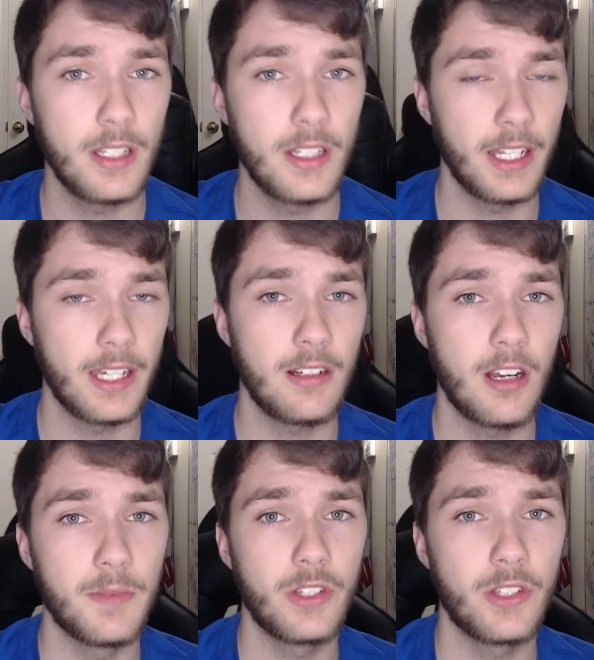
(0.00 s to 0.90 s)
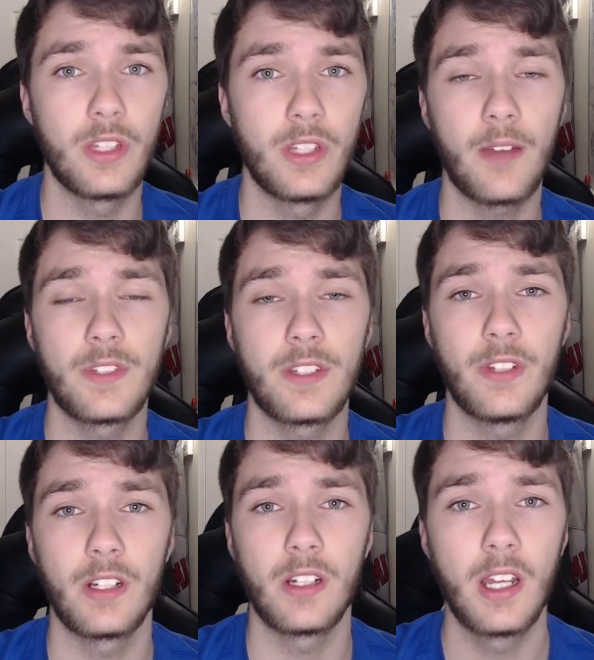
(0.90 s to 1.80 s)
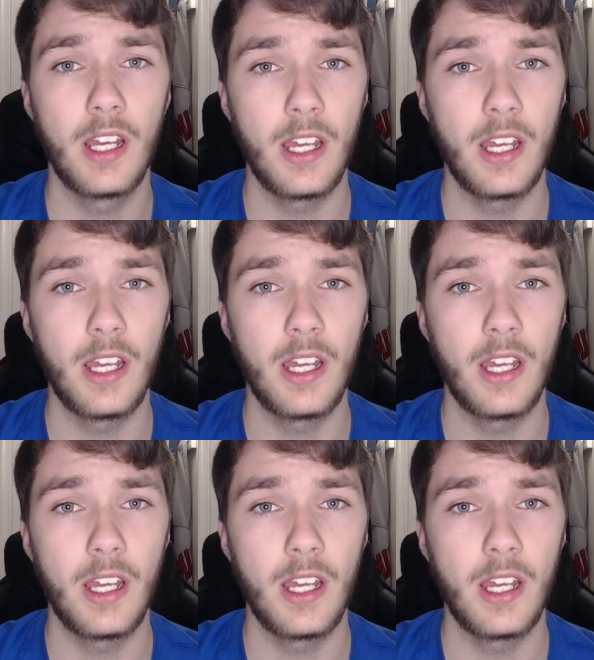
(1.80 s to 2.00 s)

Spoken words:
sunlight comes through the atmosphere,